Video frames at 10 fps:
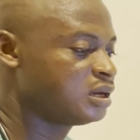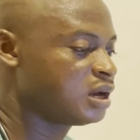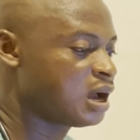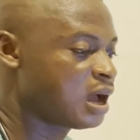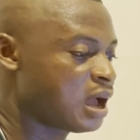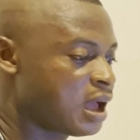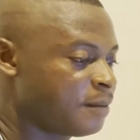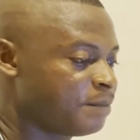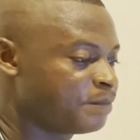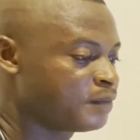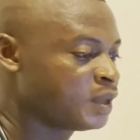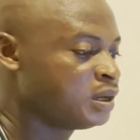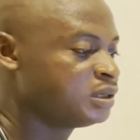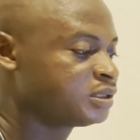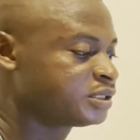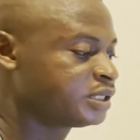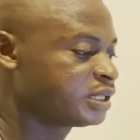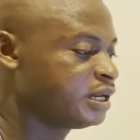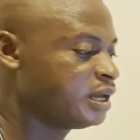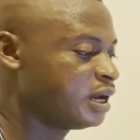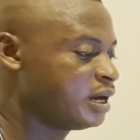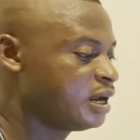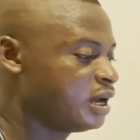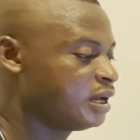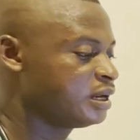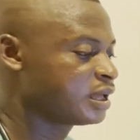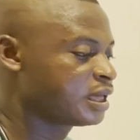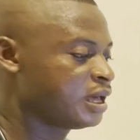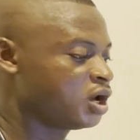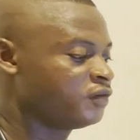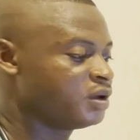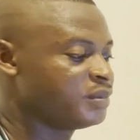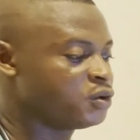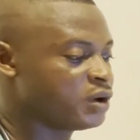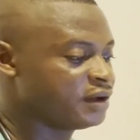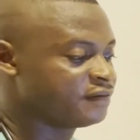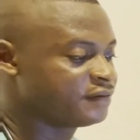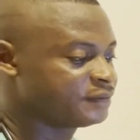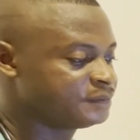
are strictly under the care of the midwife.